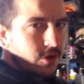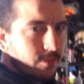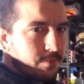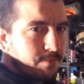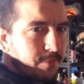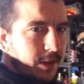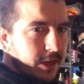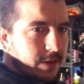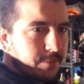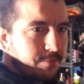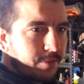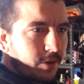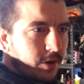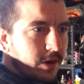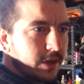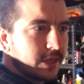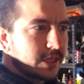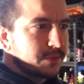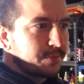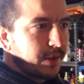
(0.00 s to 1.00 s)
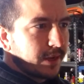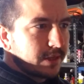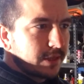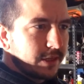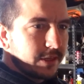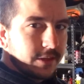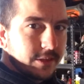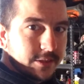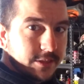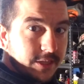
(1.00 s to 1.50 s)
your bike apart
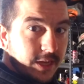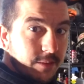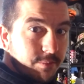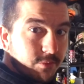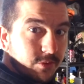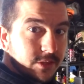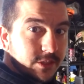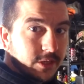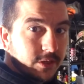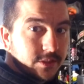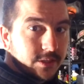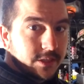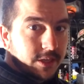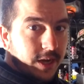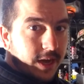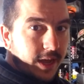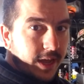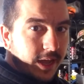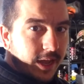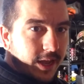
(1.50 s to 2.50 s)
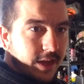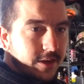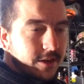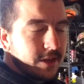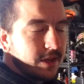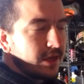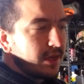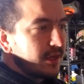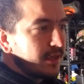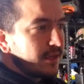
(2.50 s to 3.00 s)
expecting the same results that I had,
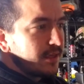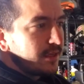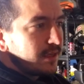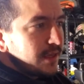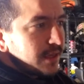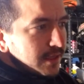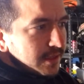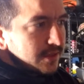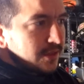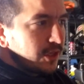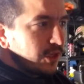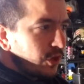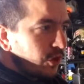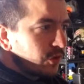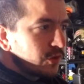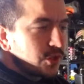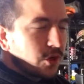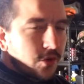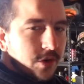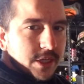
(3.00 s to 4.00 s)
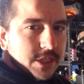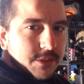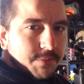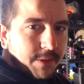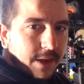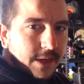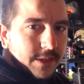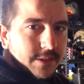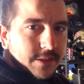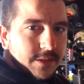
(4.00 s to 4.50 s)
you know, don't
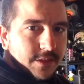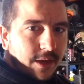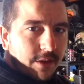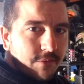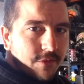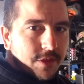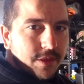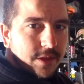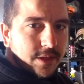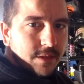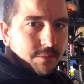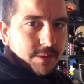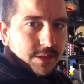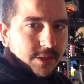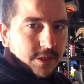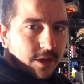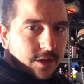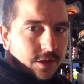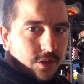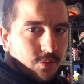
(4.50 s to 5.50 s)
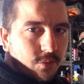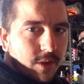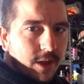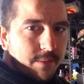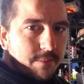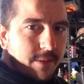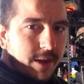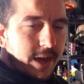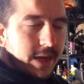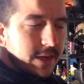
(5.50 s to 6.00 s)
expect everything to be done the way
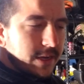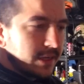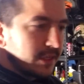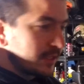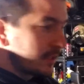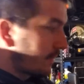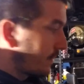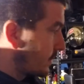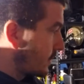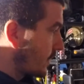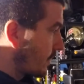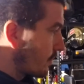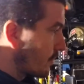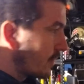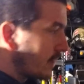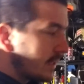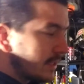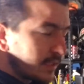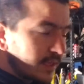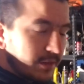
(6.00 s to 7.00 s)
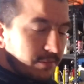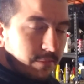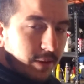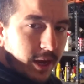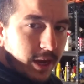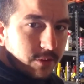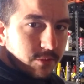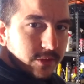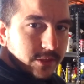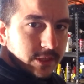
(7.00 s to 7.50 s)
mine is. For some reason,
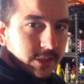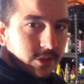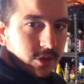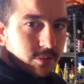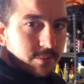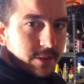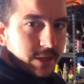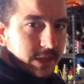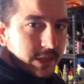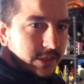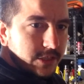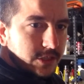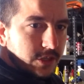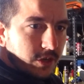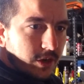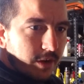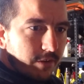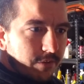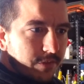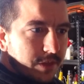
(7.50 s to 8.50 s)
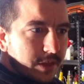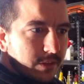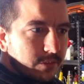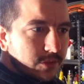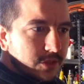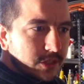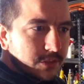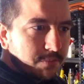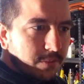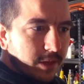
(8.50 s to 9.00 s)
mine was a little bit easier. Everything
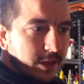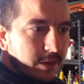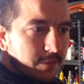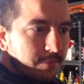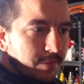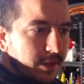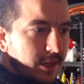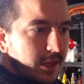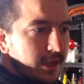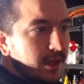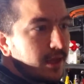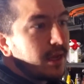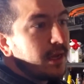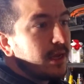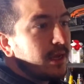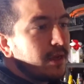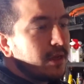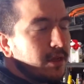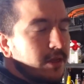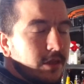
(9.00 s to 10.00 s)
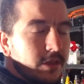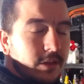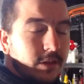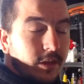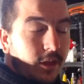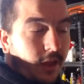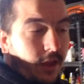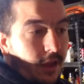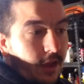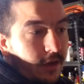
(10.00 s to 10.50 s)
was just plug and play,
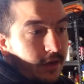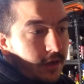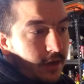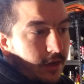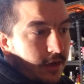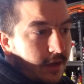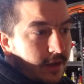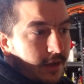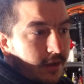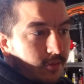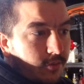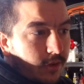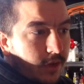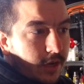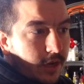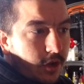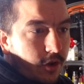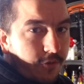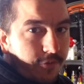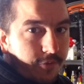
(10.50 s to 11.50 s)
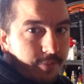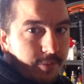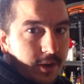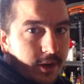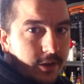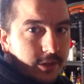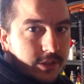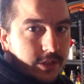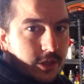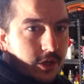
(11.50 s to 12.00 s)
and we're going to go from
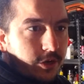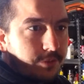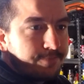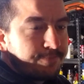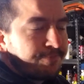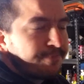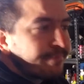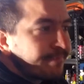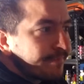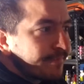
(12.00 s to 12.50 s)
there. So